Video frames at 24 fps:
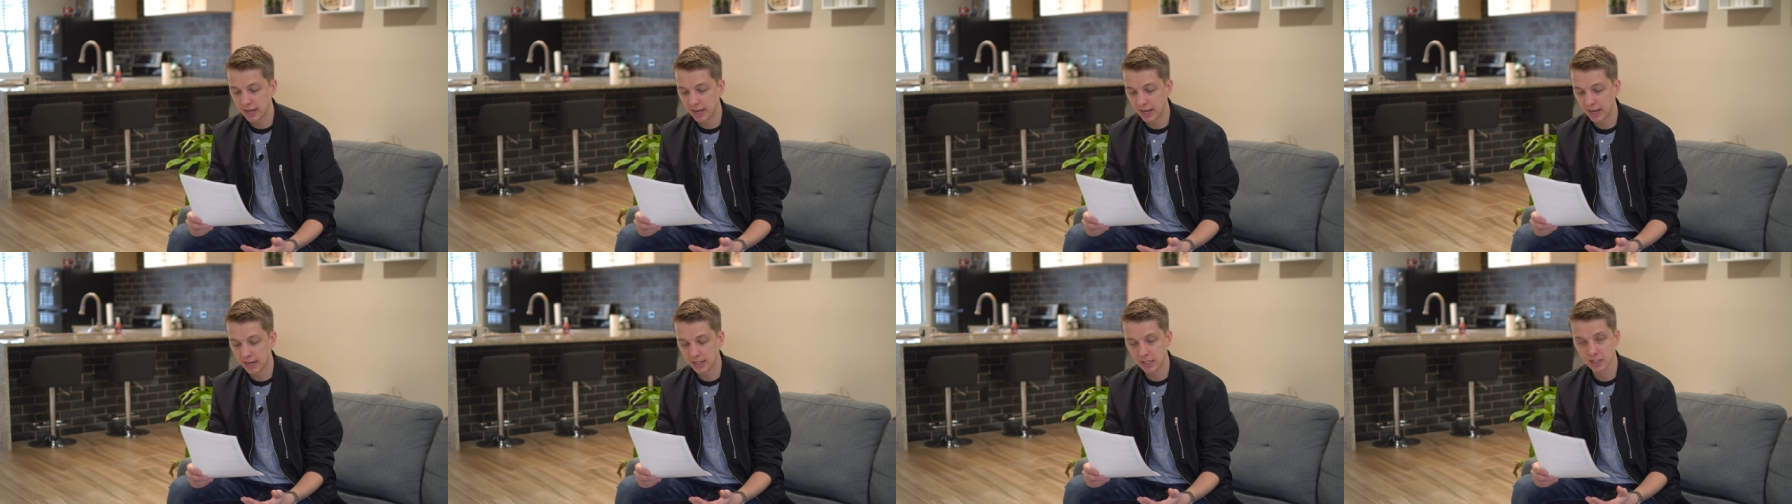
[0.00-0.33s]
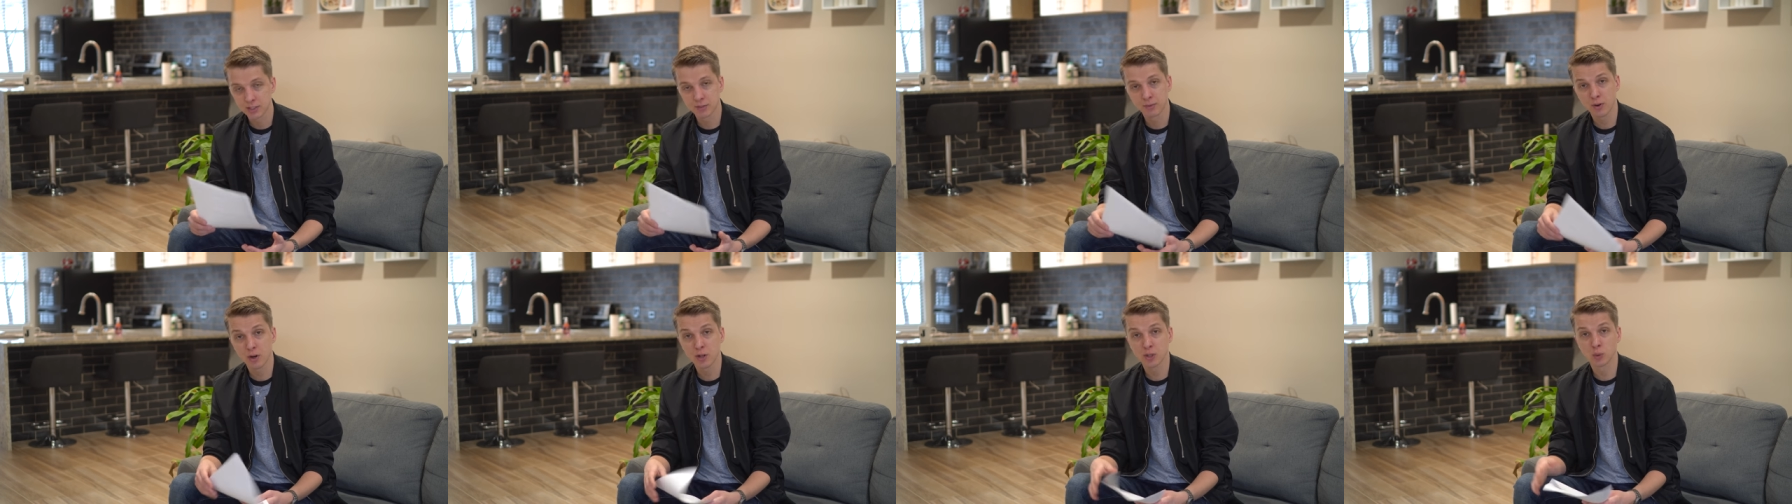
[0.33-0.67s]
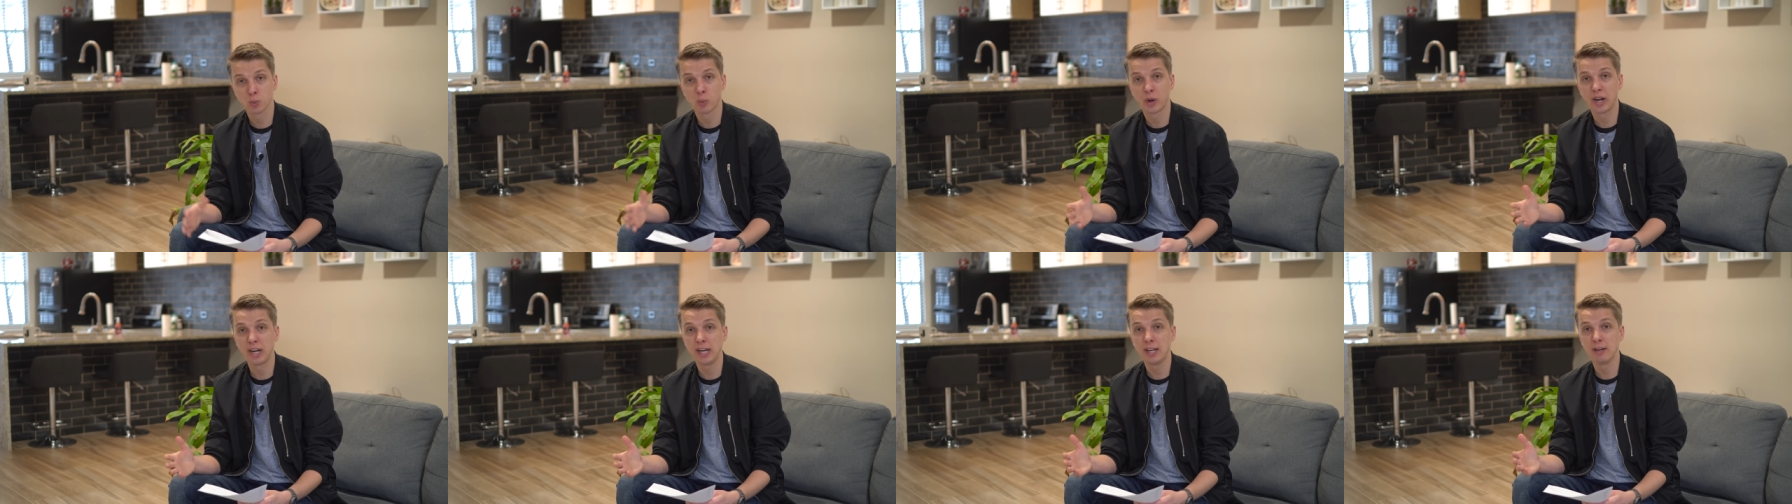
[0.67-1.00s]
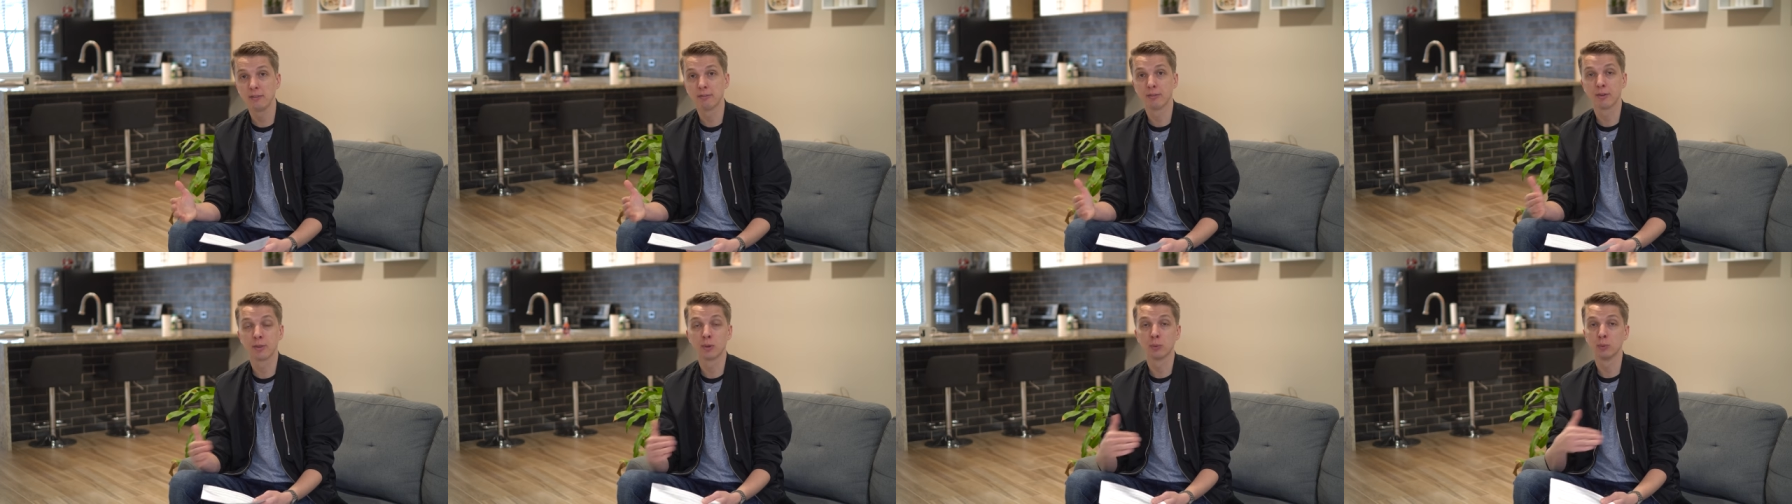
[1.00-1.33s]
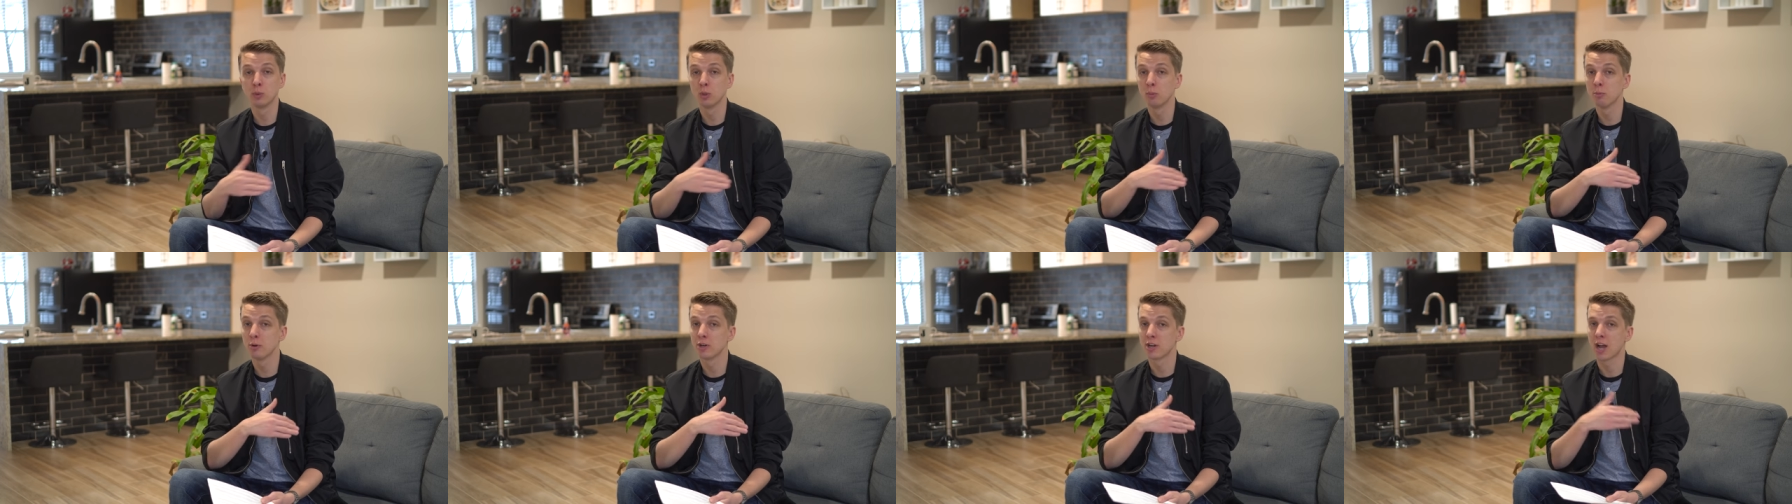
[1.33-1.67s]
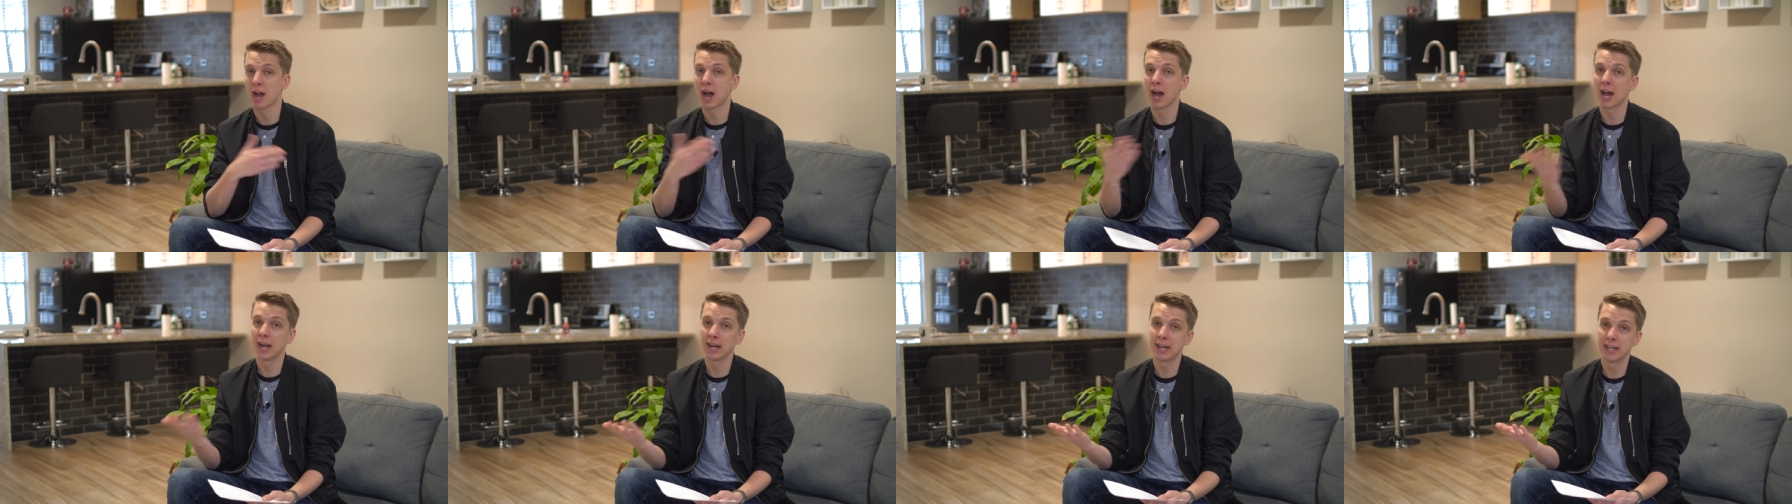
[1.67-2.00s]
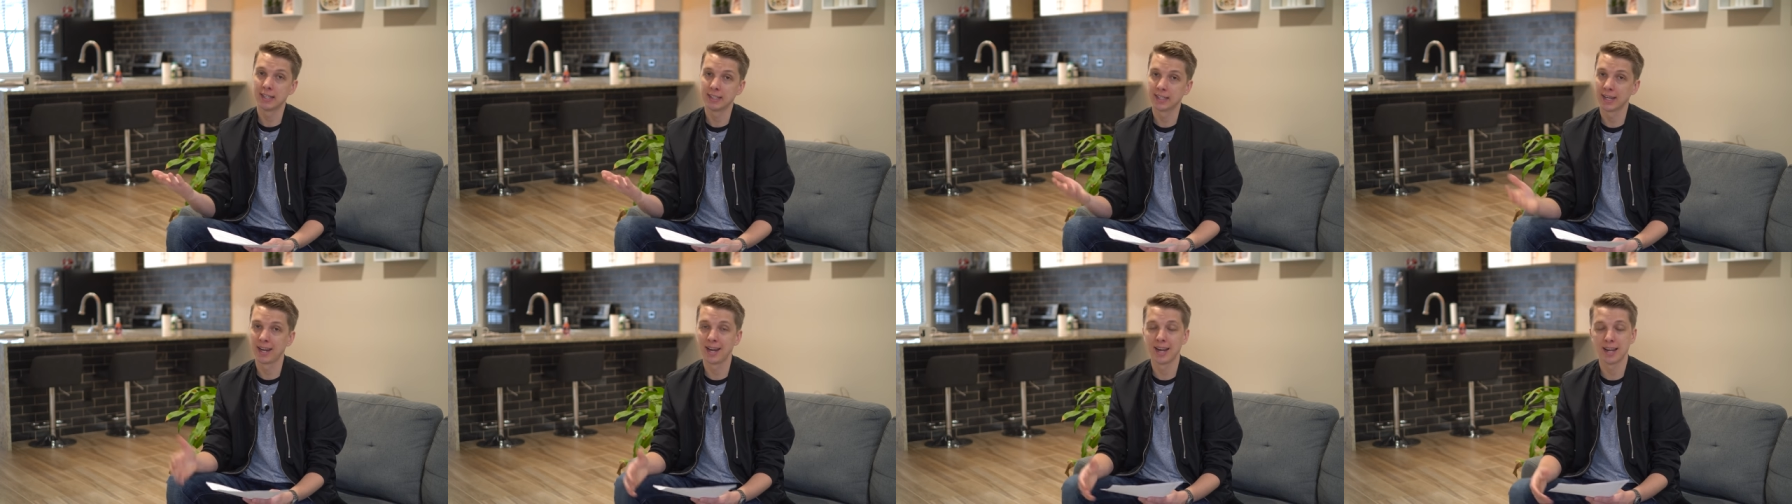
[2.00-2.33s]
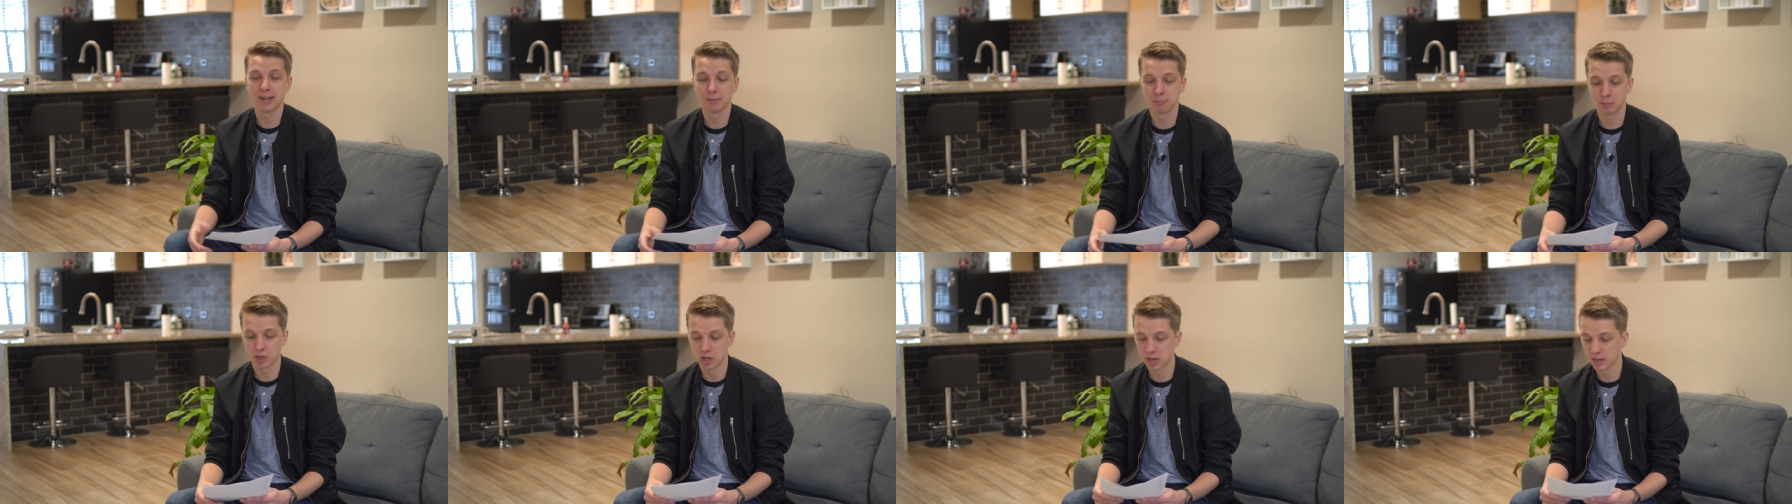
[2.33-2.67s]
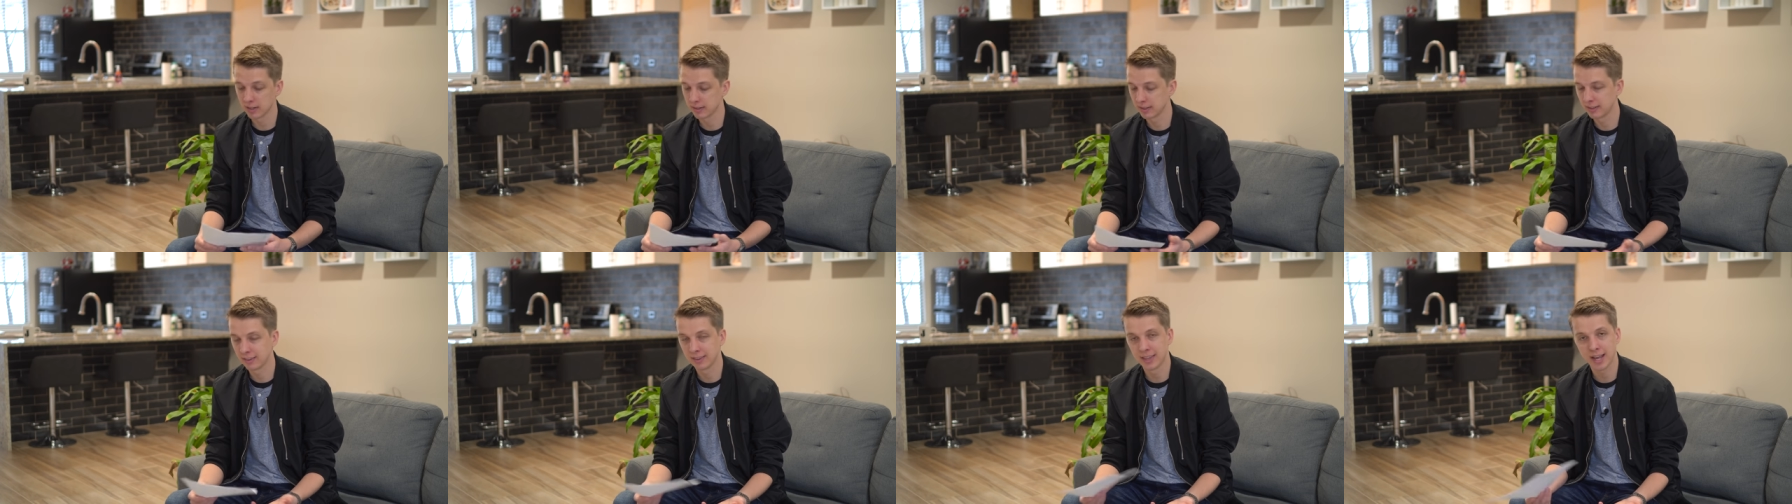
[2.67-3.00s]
And as far as waiting for the rumored high-end camera,